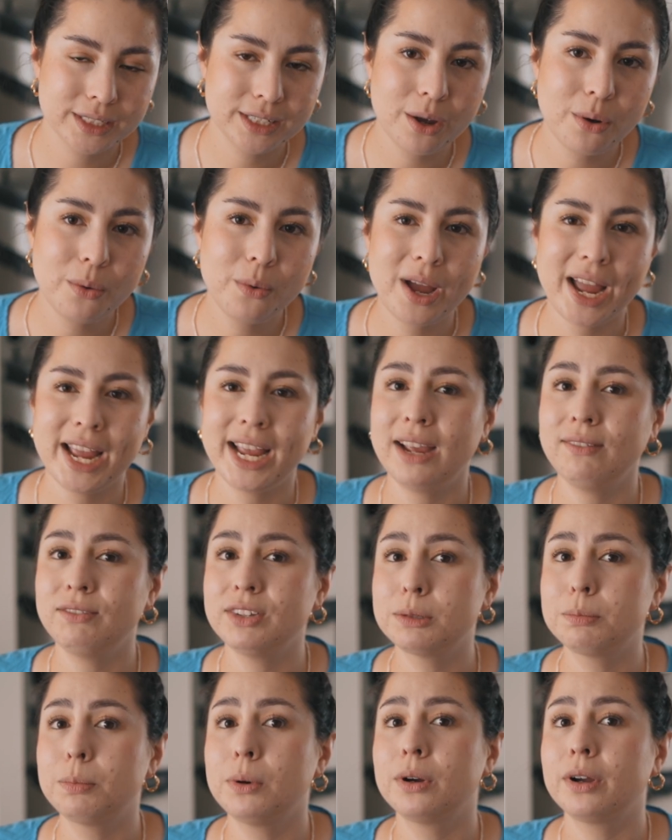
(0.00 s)
So I gave
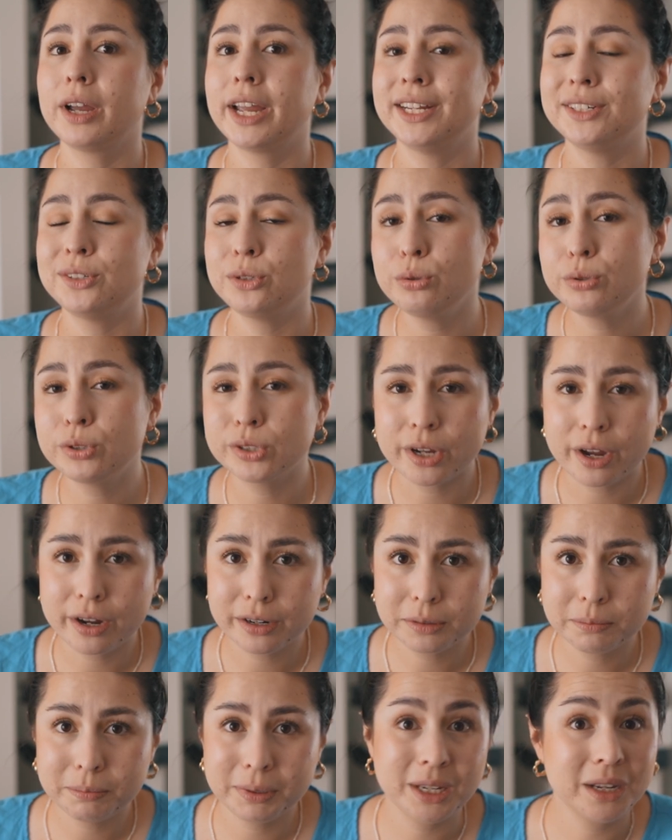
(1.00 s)
this book a
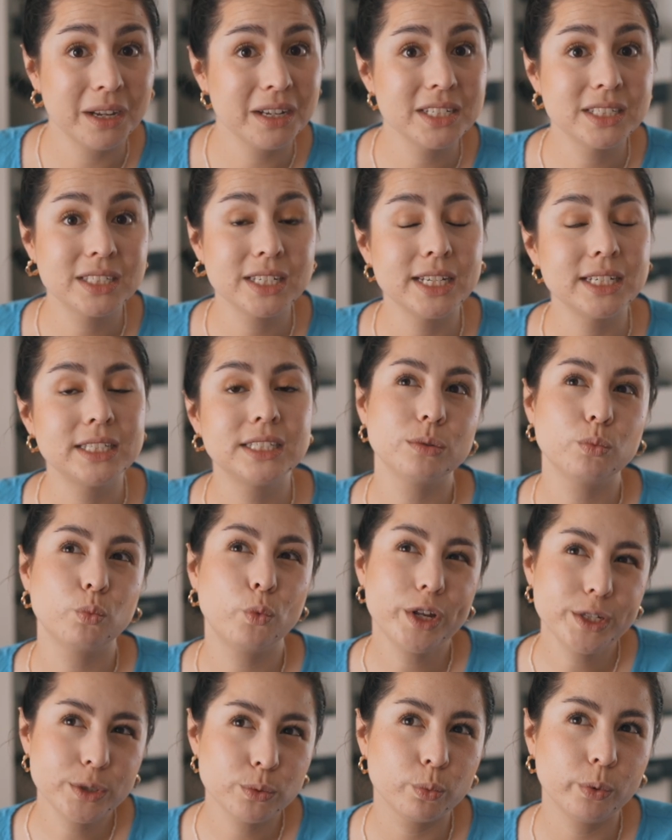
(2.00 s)
2-star because it
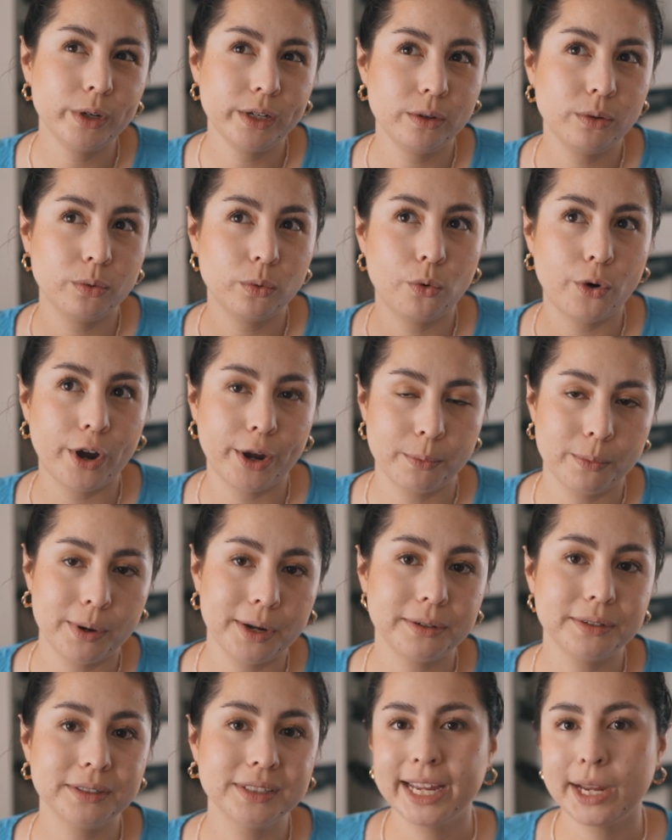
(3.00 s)
was written quite
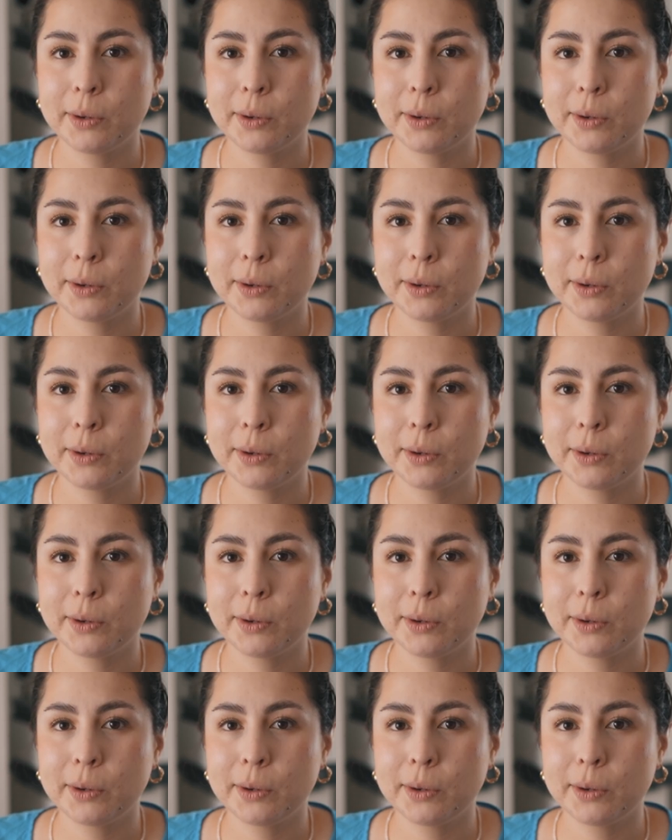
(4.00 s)
well.